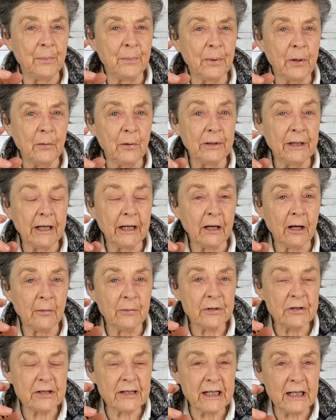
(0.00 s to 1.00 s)
But when they
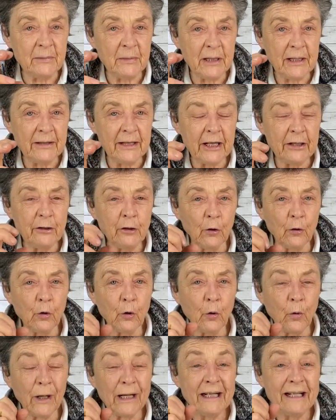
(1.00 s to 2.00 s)
come to see me, they
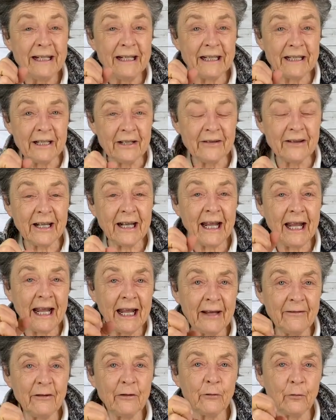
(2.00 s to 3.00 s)
don't quite get it. They
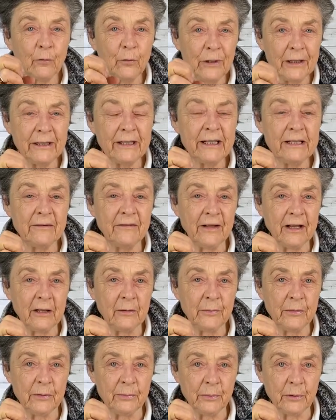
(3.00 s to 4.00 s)
haven't really
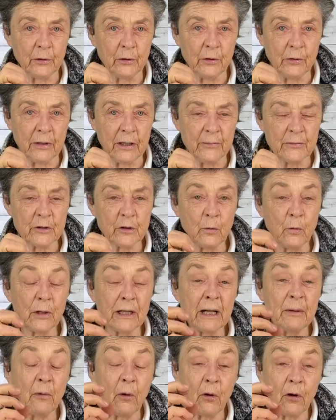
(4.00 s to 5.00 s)
developed the program. So
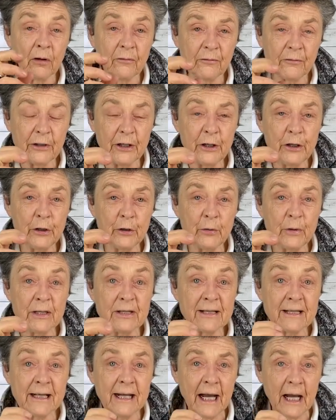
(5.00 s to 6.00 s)
what I'm offering you
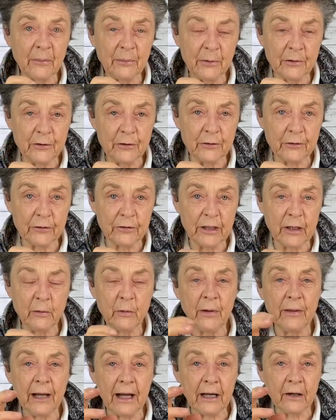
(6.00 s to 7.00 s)
is the opportunity,
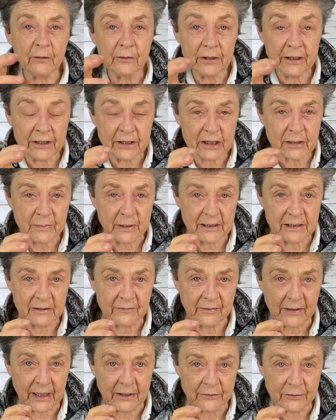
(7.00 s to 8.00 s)
without the
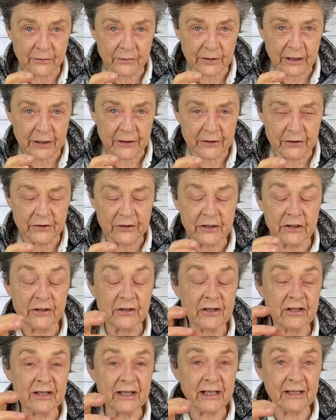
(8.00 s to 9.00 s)
expensive consultations, to
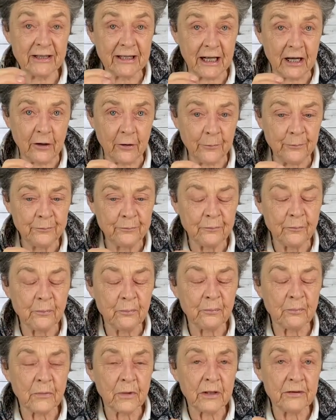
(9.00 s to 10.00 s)
sit down,
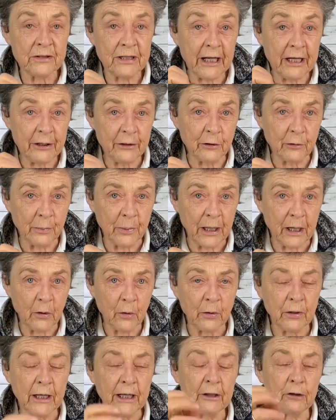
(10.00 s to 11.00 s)
take your
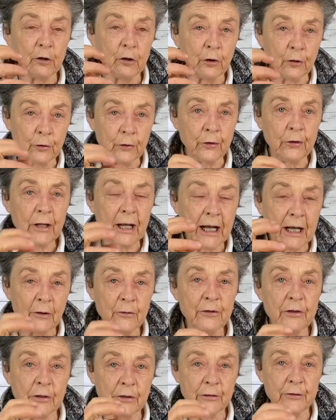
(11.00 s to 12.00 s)
power, and learn
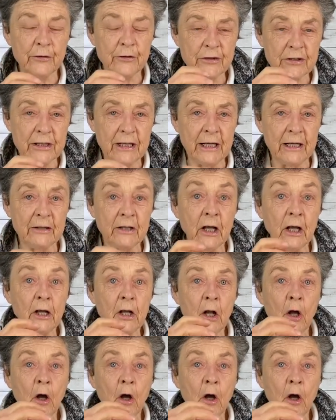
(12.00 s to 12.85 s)
how to understand